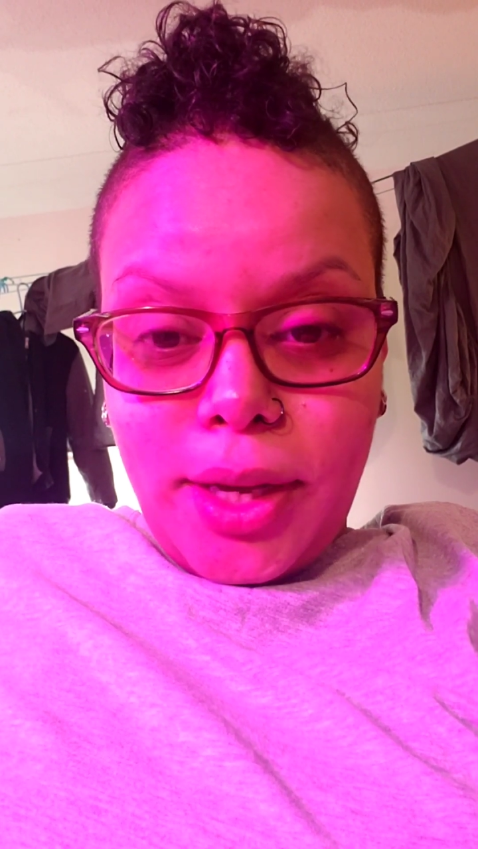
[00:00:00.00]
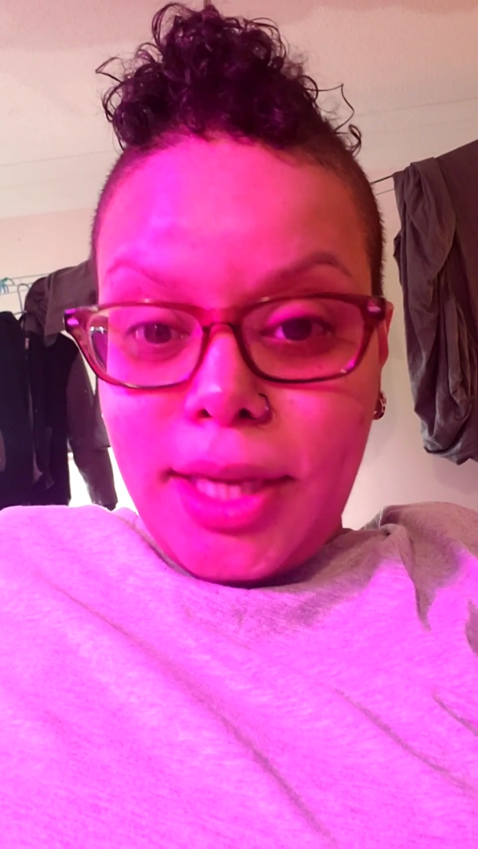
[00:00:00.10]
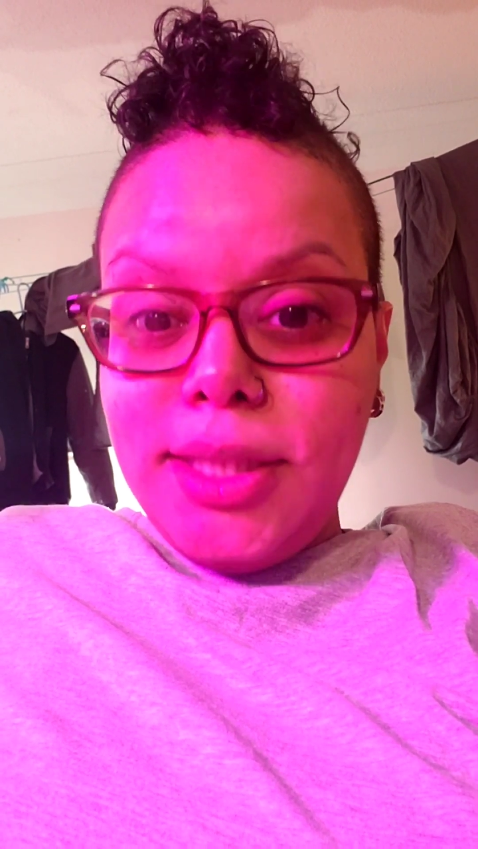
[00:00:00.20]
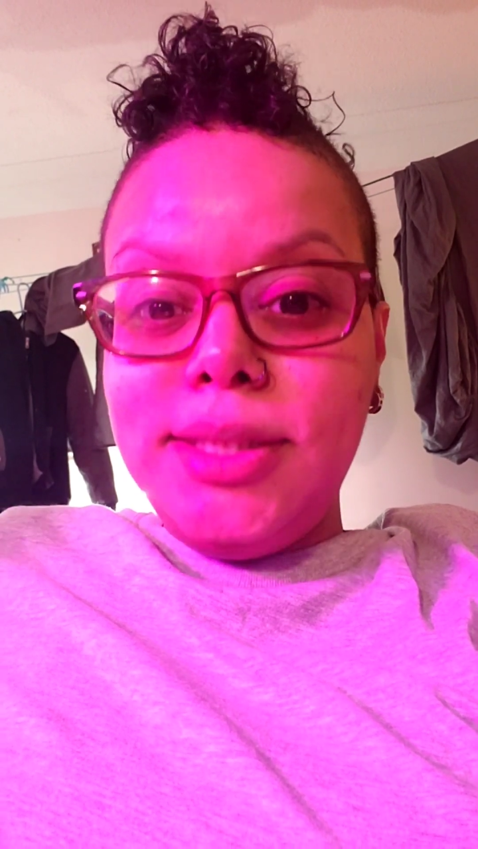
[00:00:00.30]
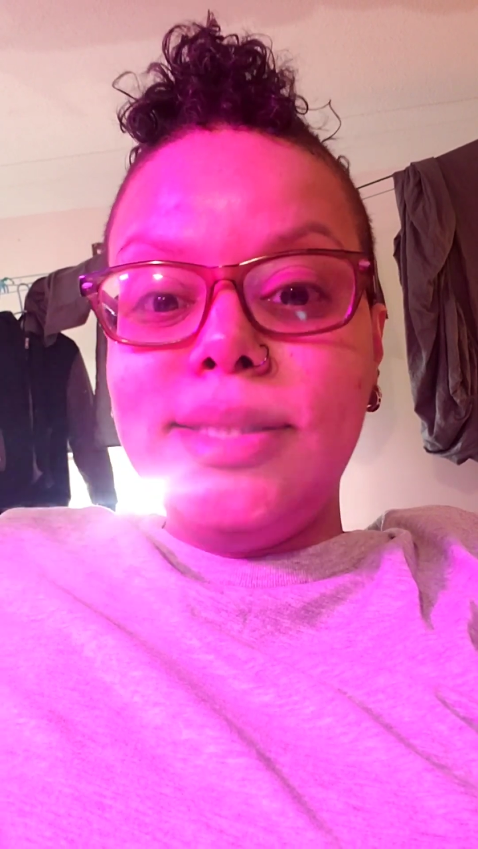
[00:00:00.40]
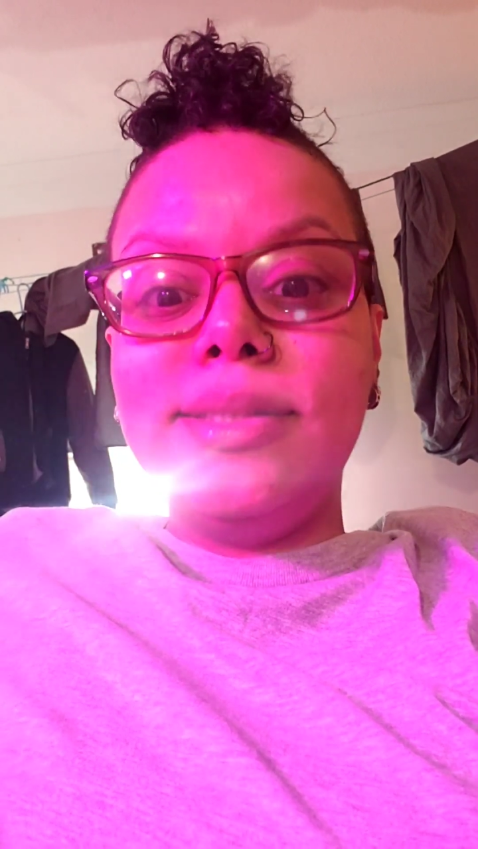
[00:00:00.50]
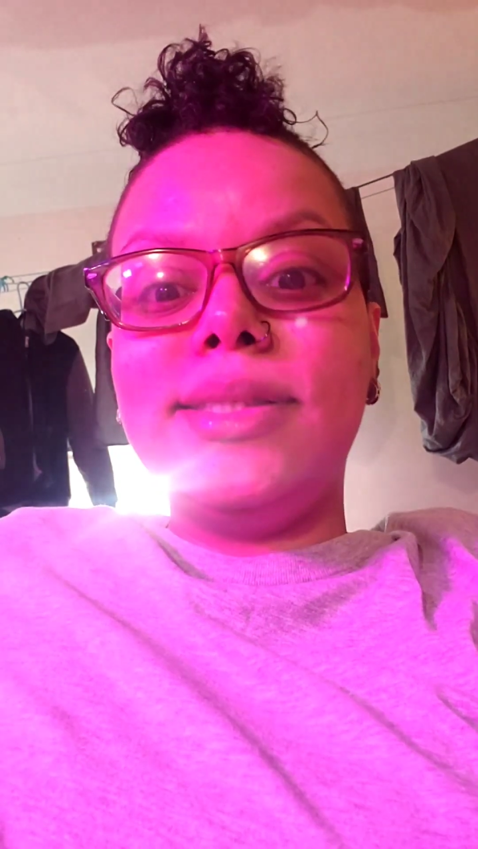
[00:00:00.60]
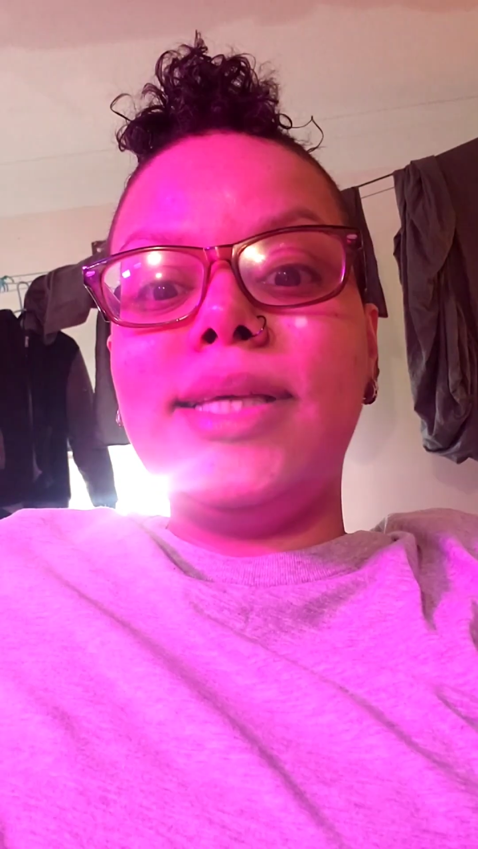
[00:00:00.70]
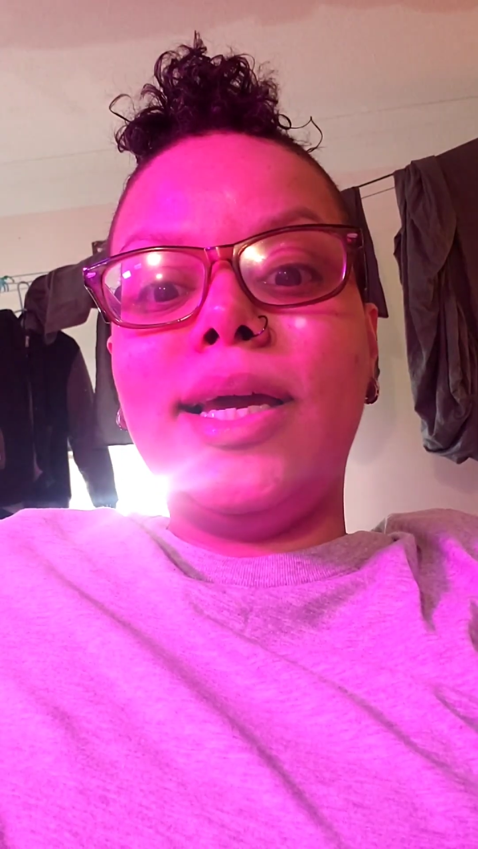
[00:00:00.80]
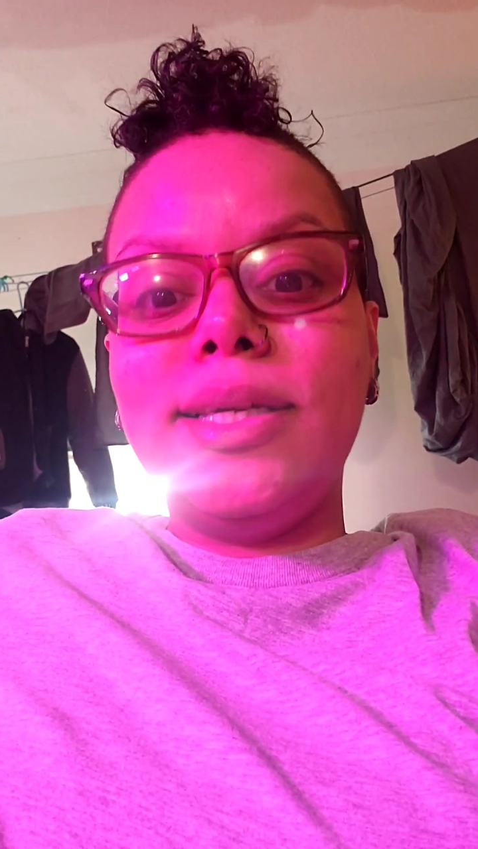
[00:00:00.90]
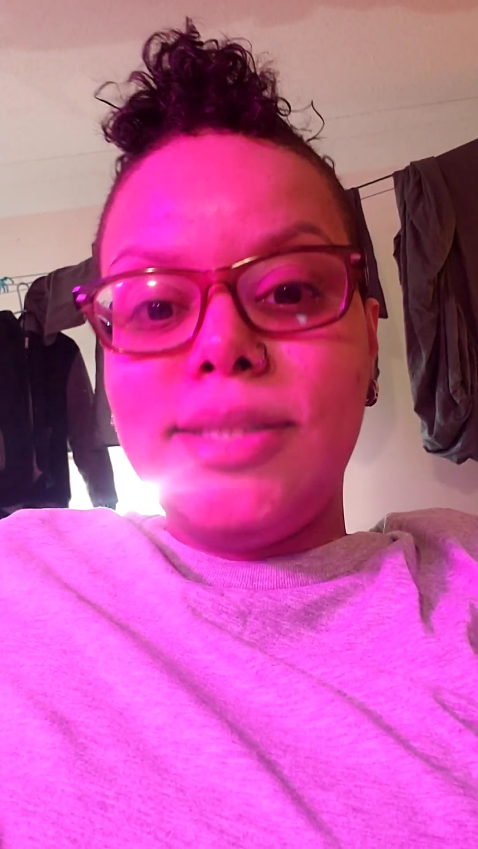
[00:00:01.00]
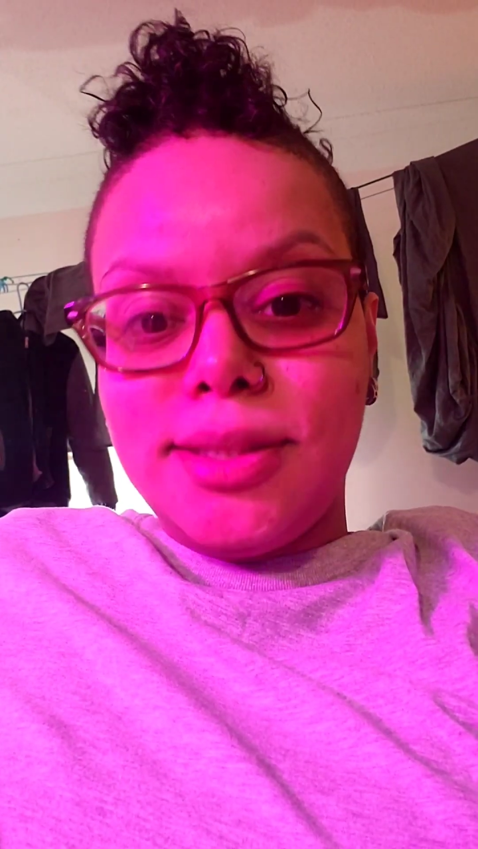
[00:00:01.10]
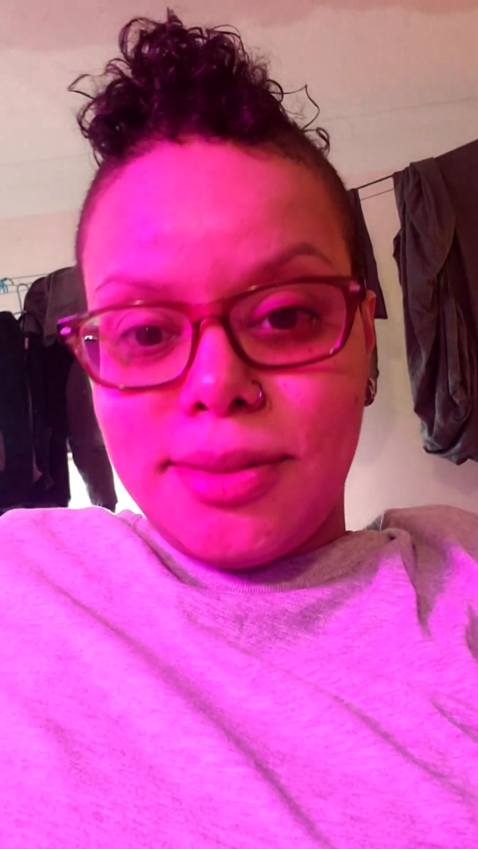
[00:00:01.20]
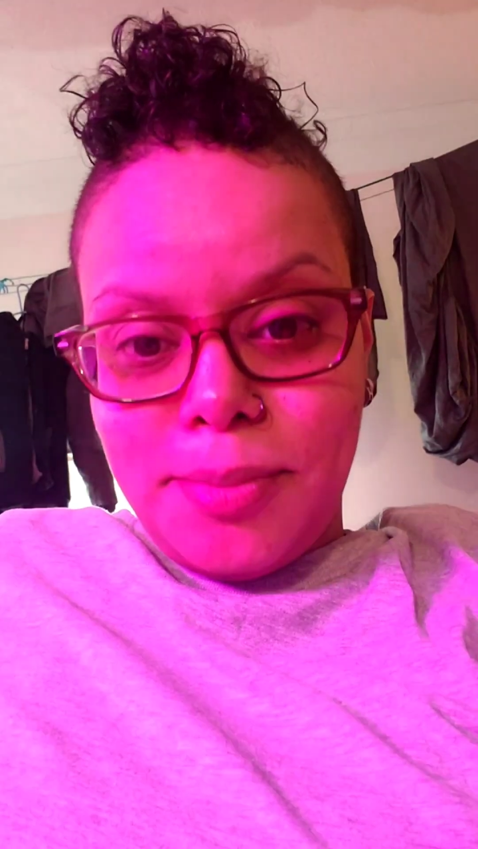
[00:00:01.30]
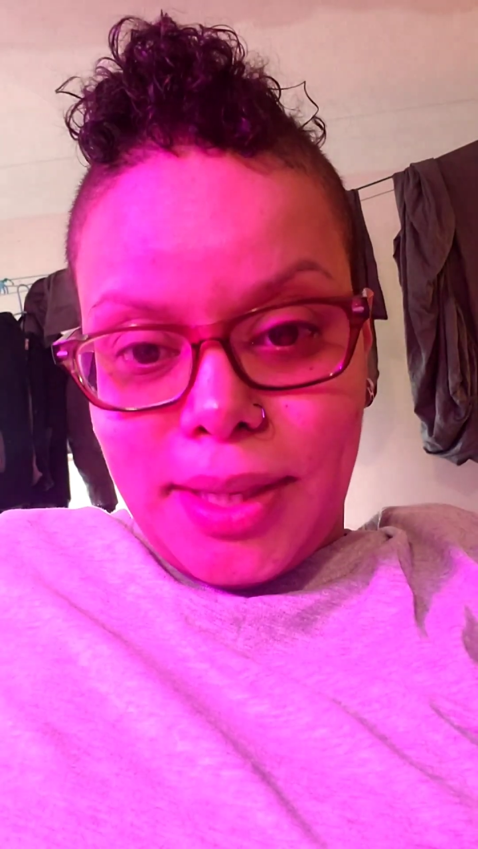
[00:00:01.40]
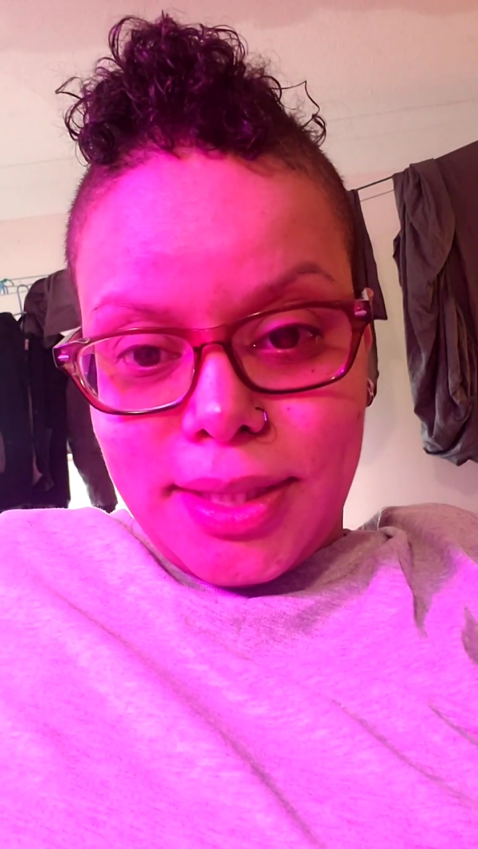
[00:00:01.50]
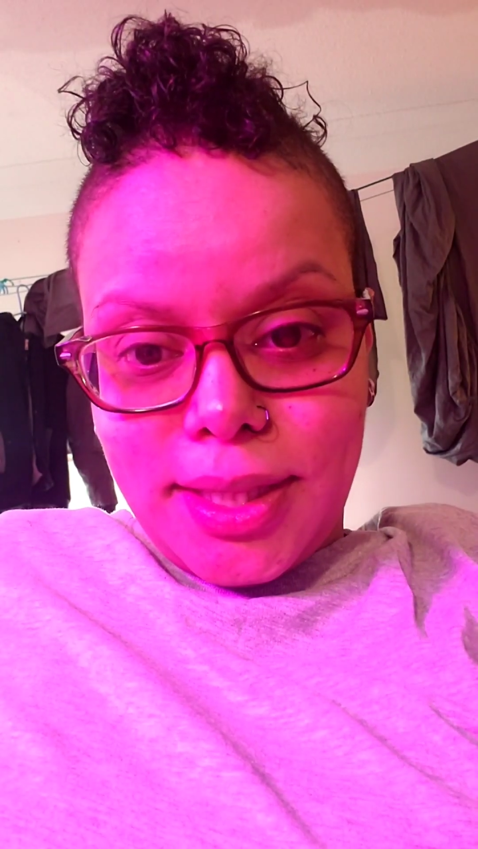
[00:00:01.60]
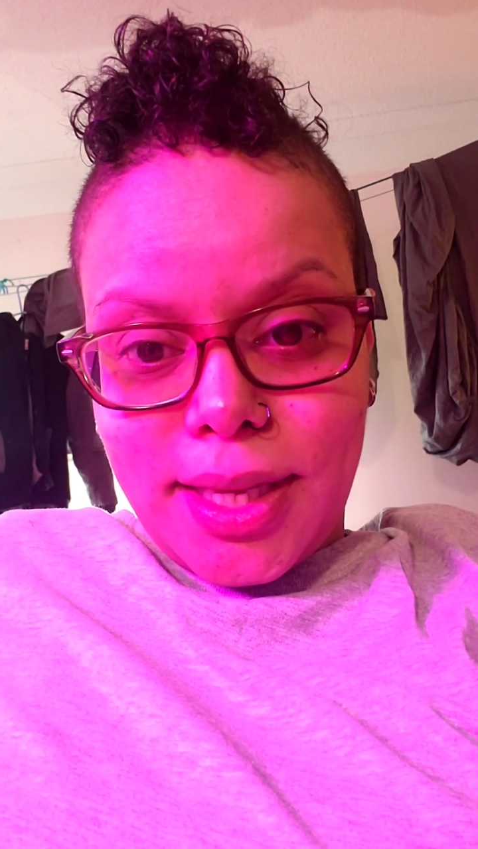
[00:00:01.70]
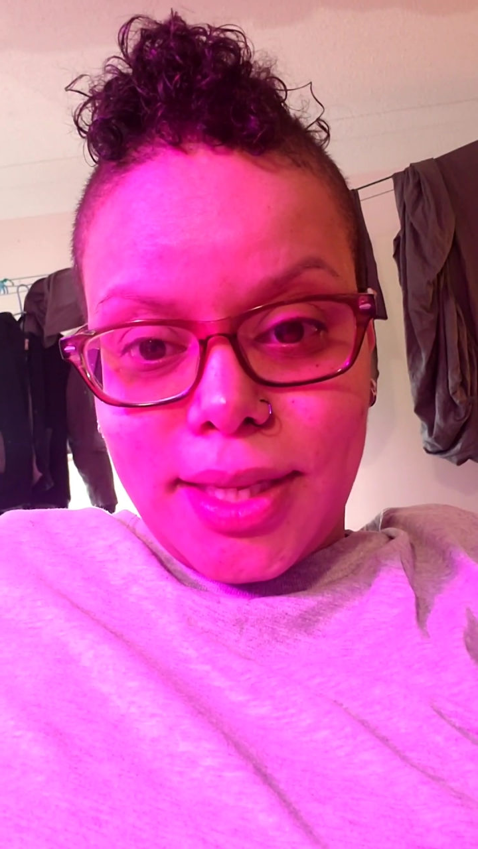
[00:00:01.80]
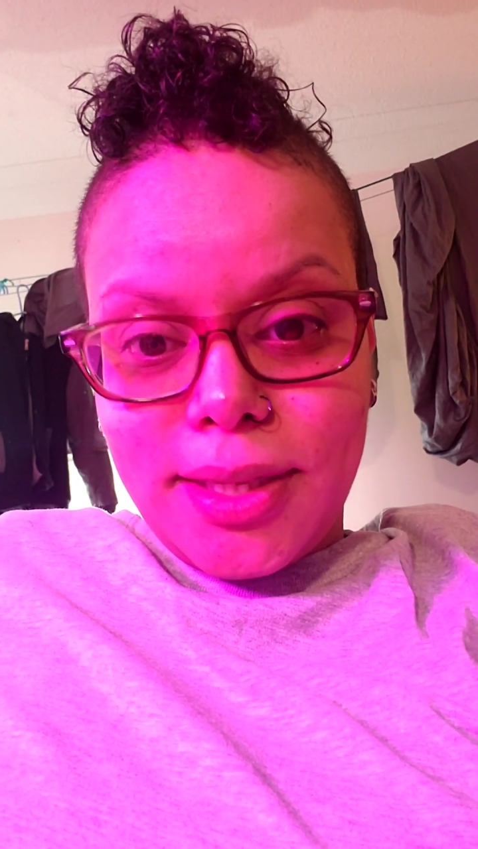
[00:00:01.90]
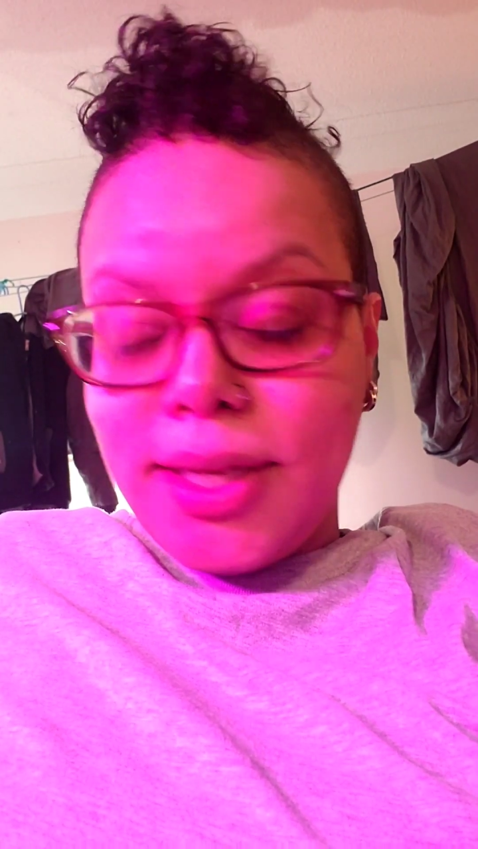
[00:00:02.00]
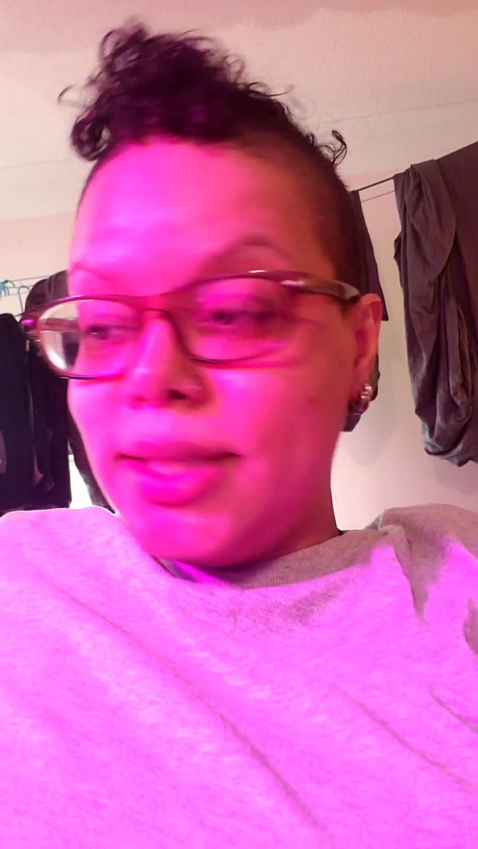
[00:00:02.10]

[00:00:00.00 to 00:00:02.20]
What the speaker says: Ancient sages made that.